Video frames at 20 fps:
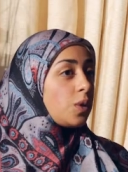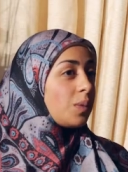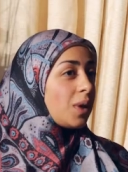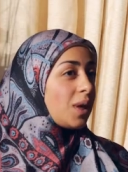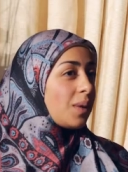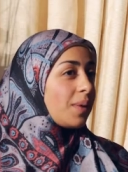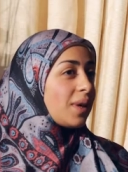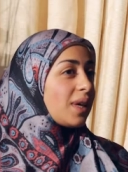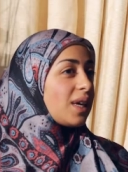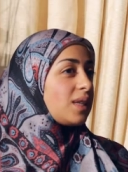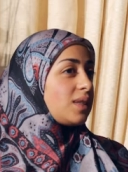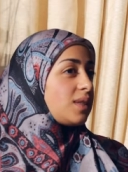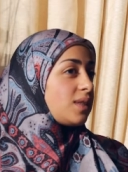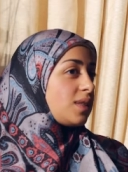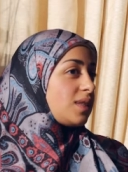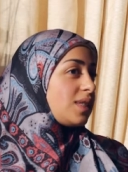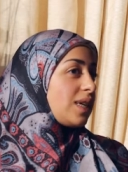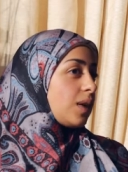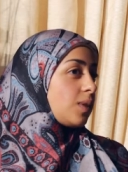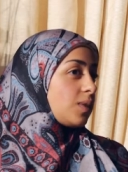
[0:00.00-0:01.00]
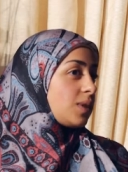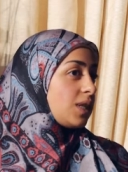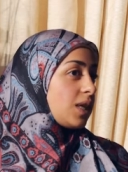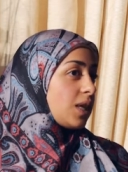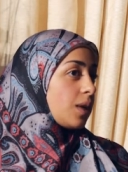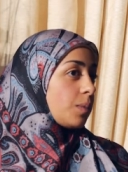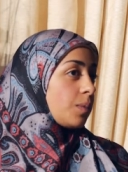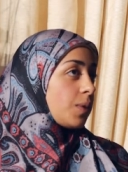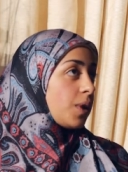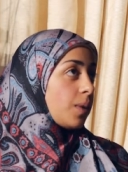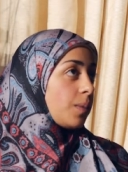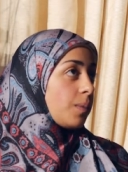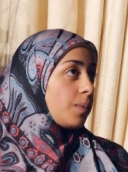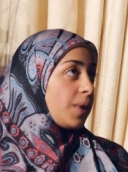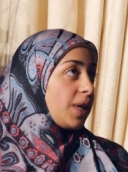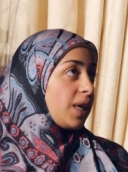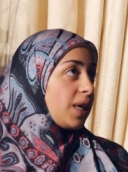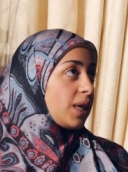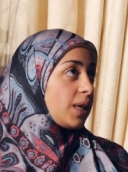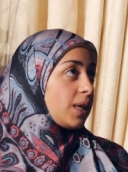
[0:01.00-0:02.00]
may begin to doubt it, but
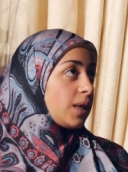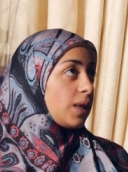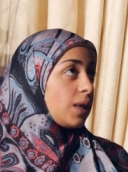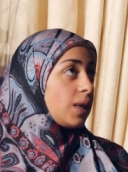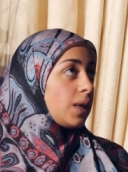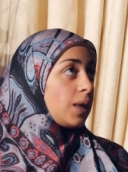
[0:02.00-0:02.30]
being